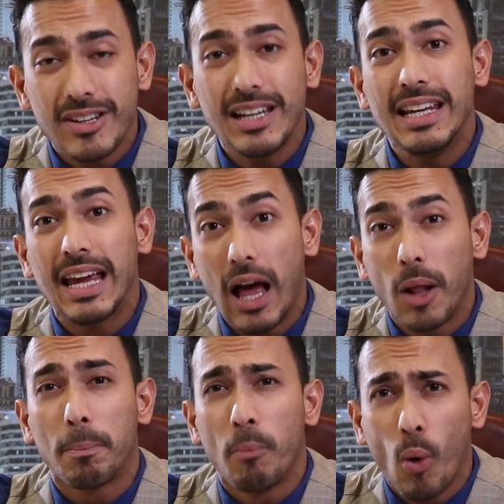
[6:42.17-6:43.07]
really
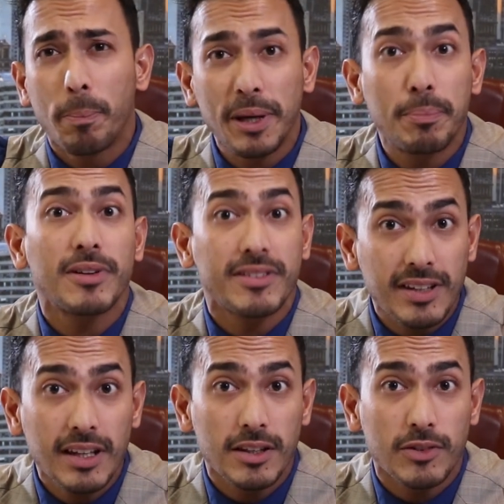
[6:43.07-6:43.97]
help more people
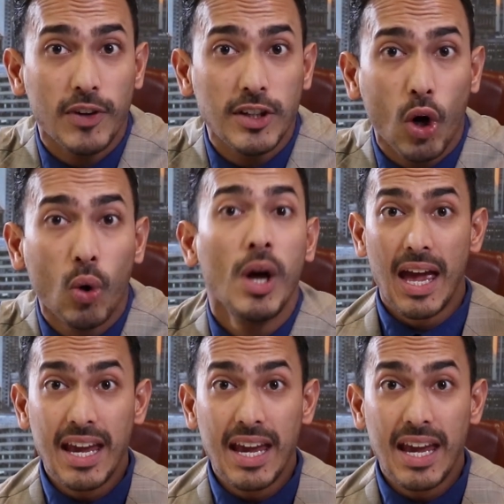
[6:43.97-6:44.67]
see this video.